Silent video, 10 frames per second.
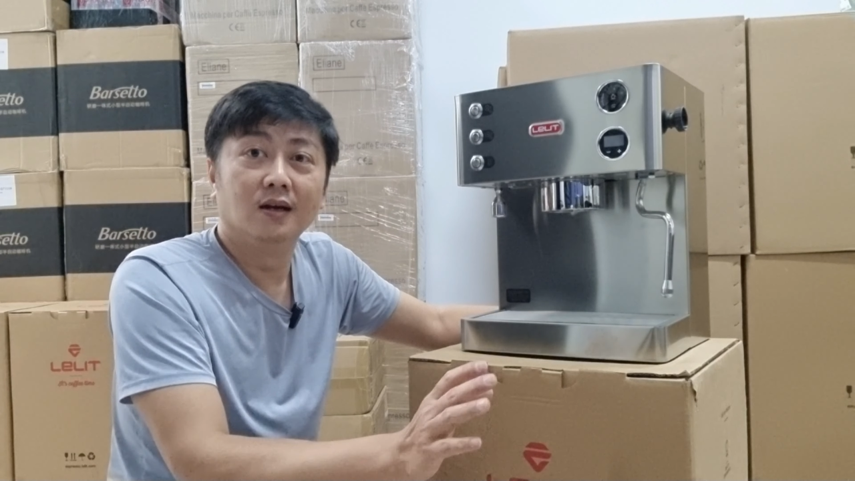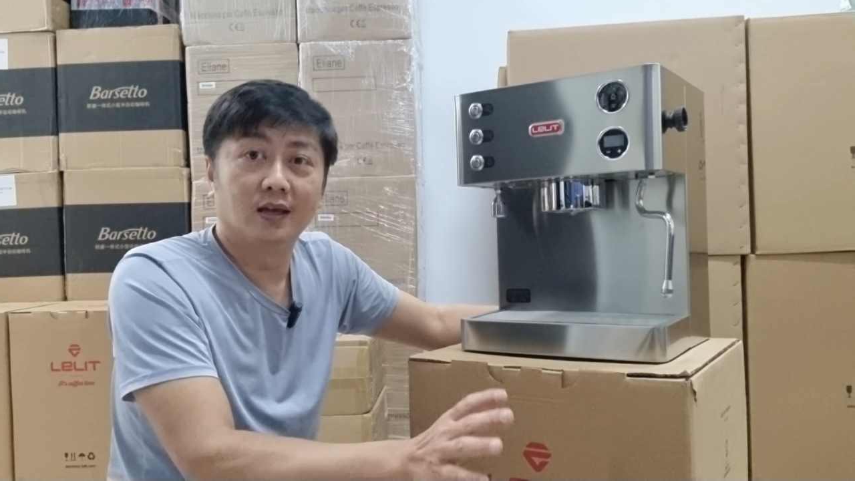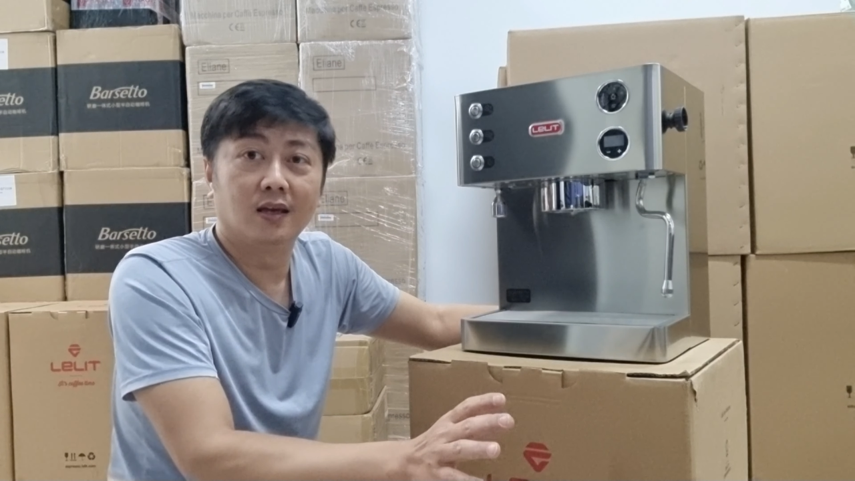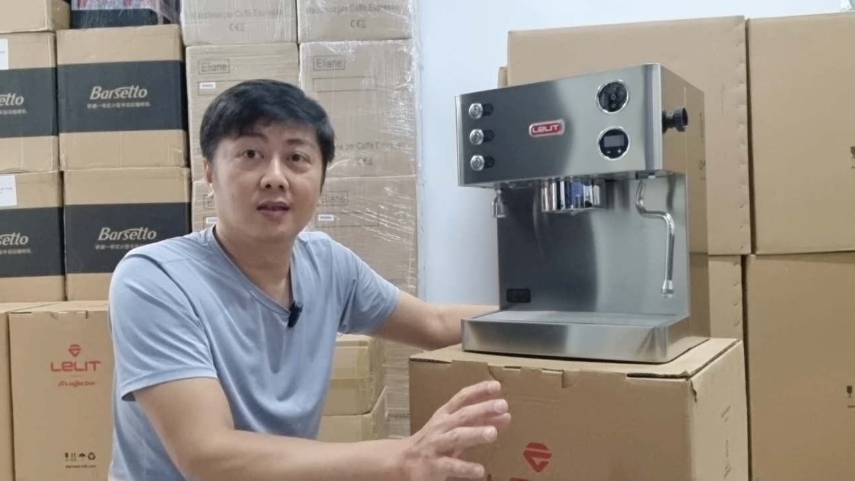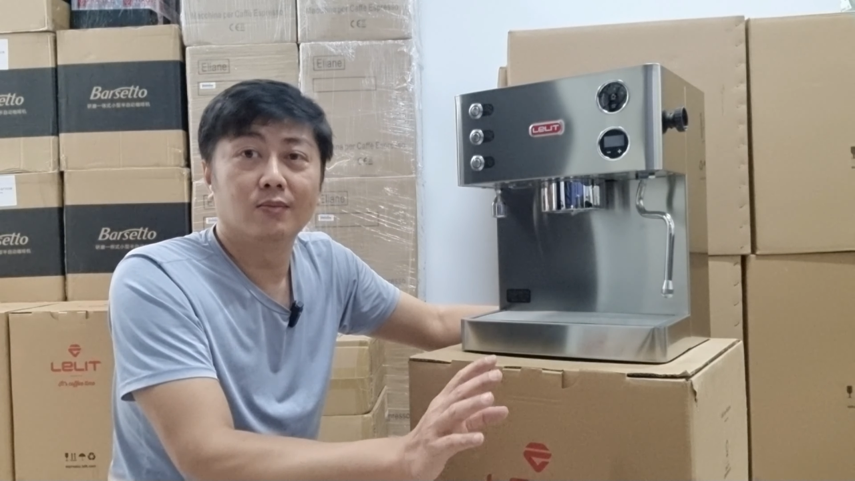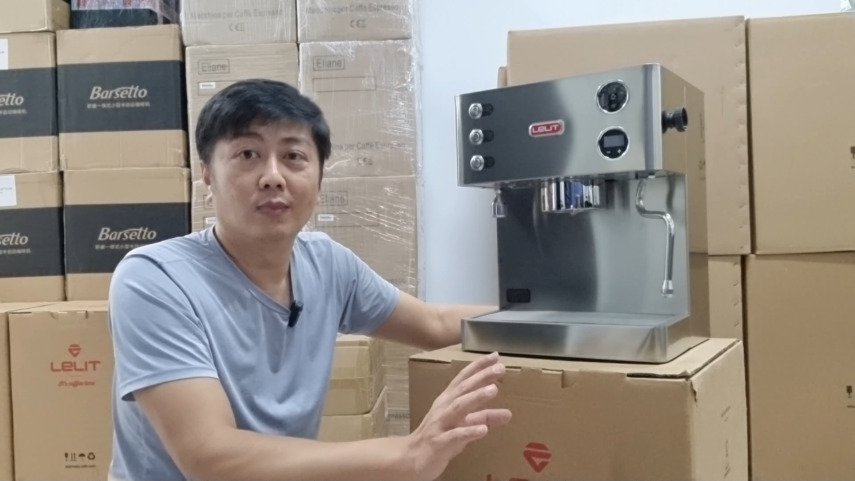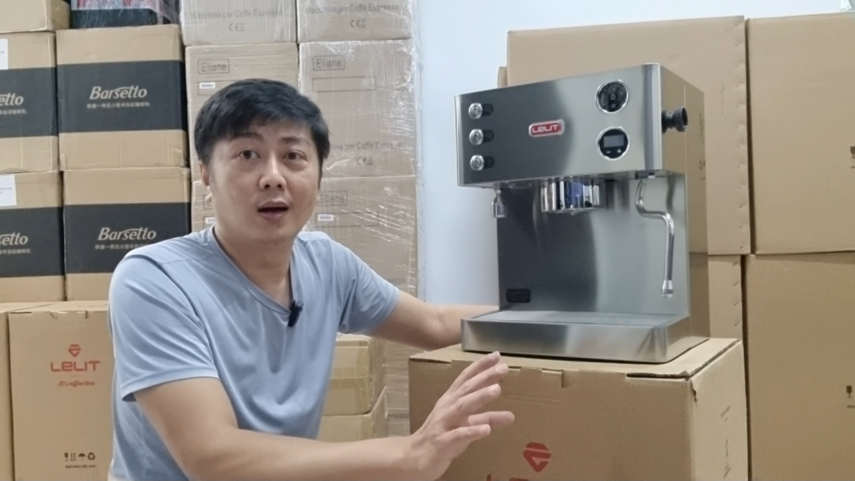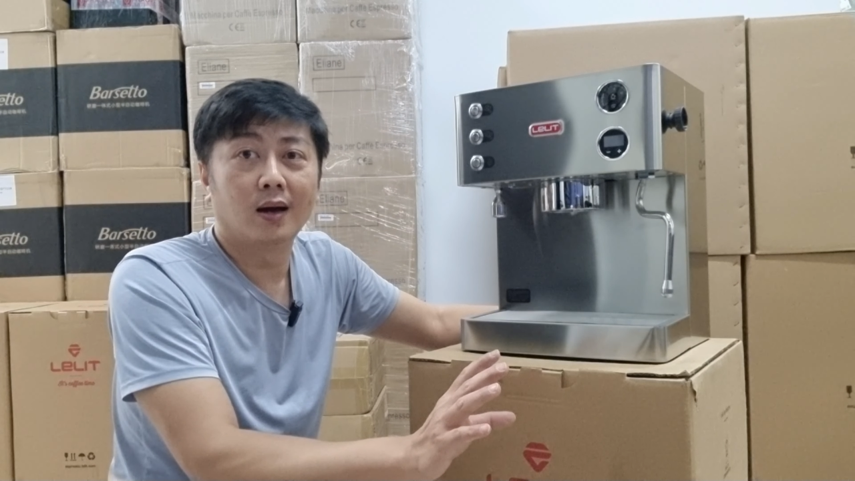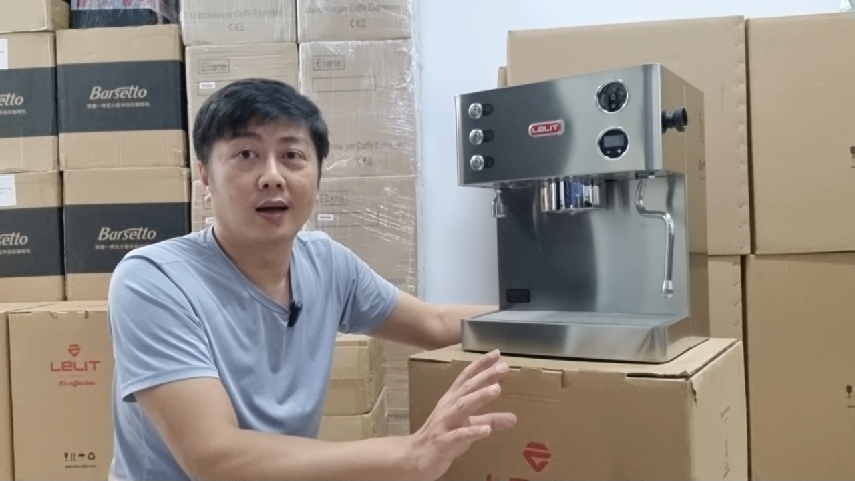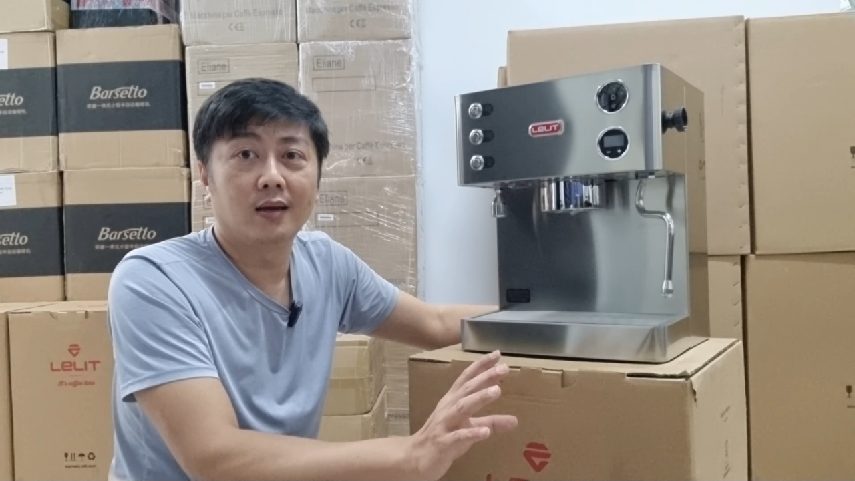Again,
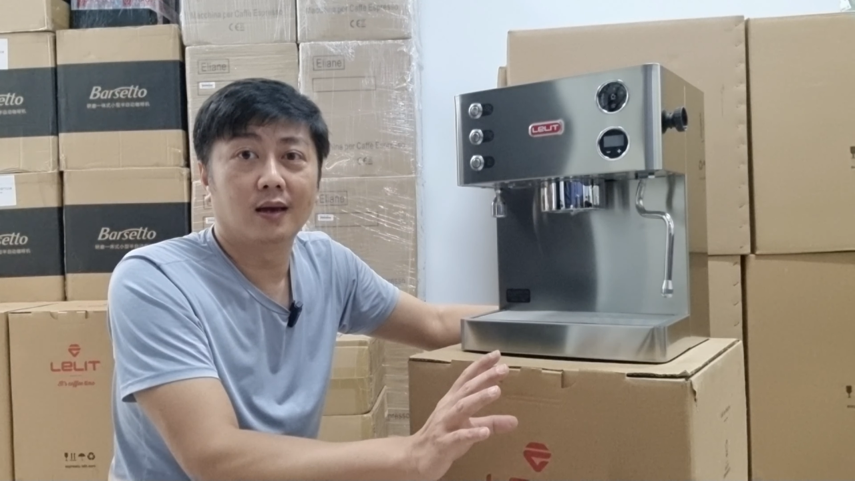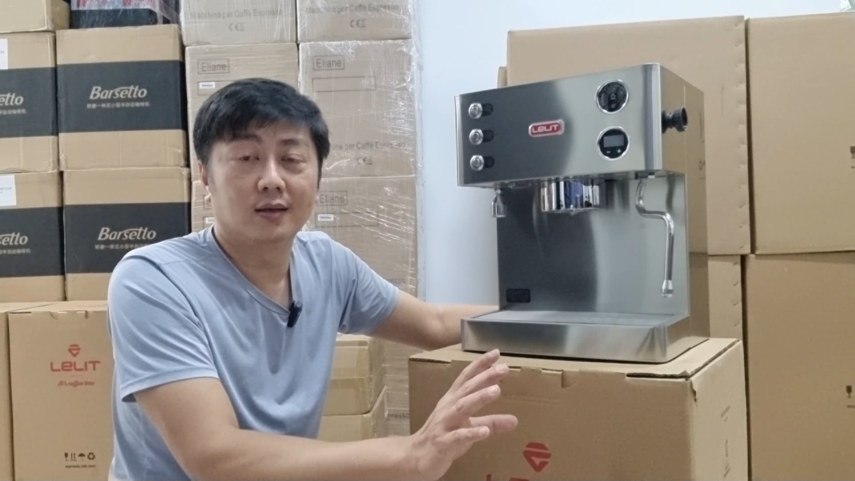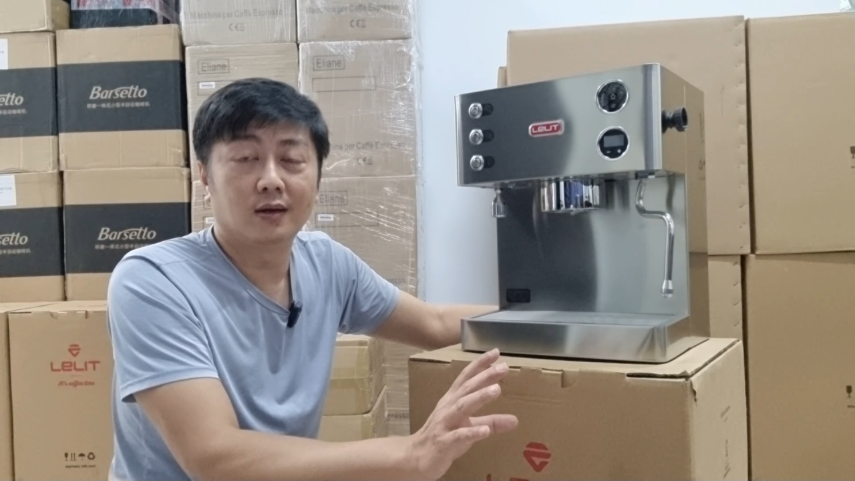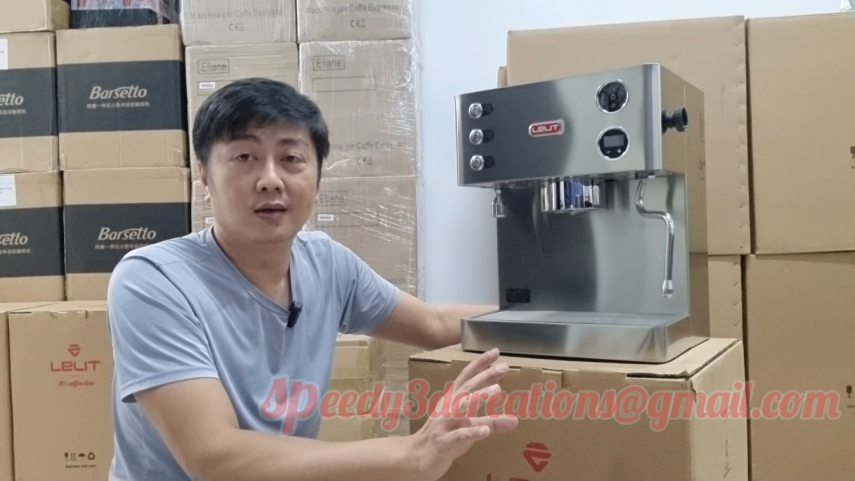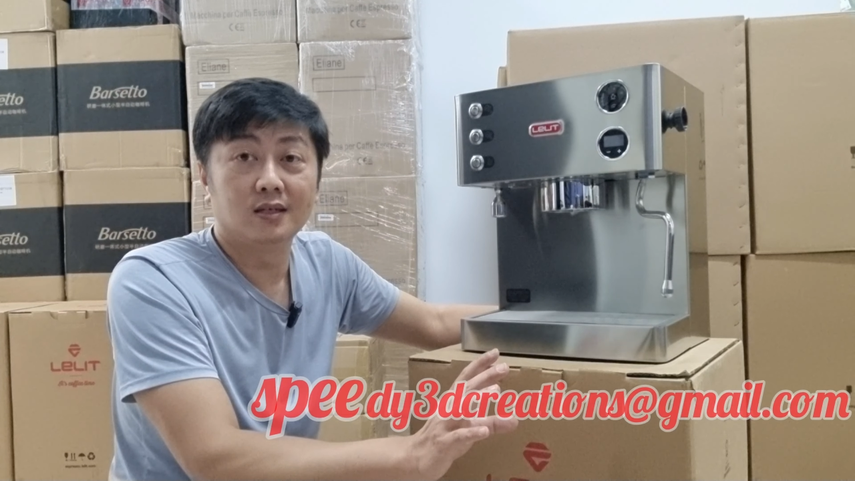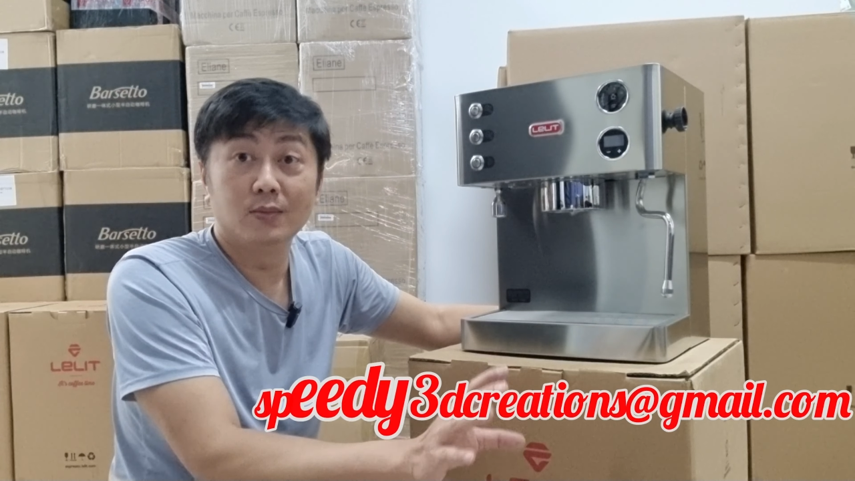my uh,